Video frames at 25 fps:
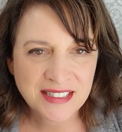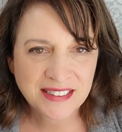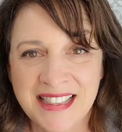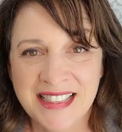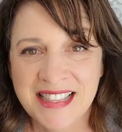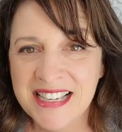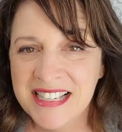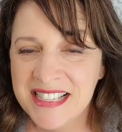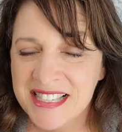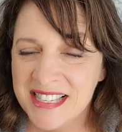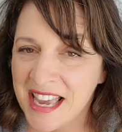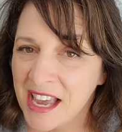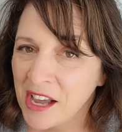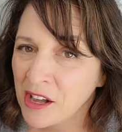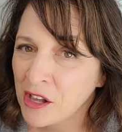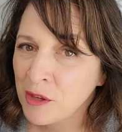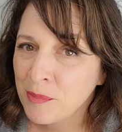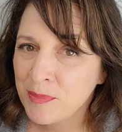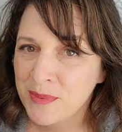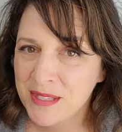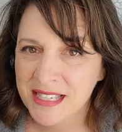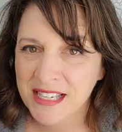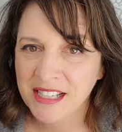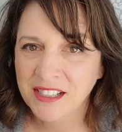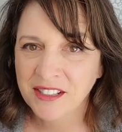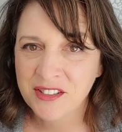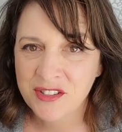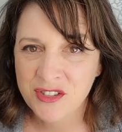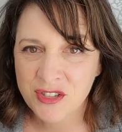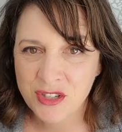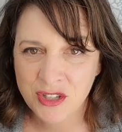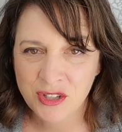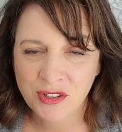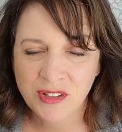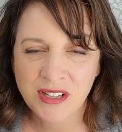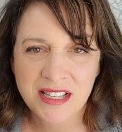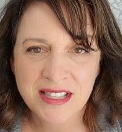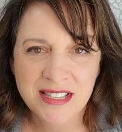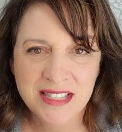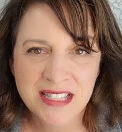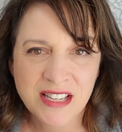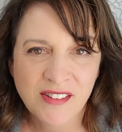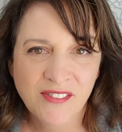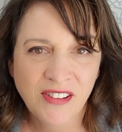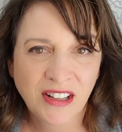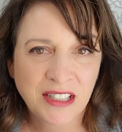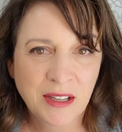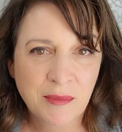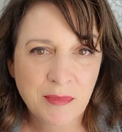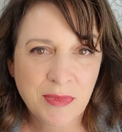This helps young students
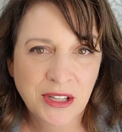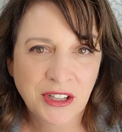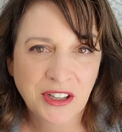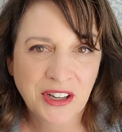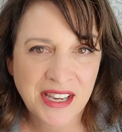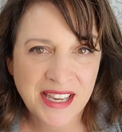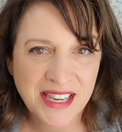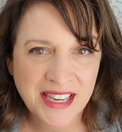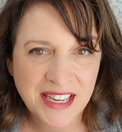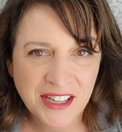develop their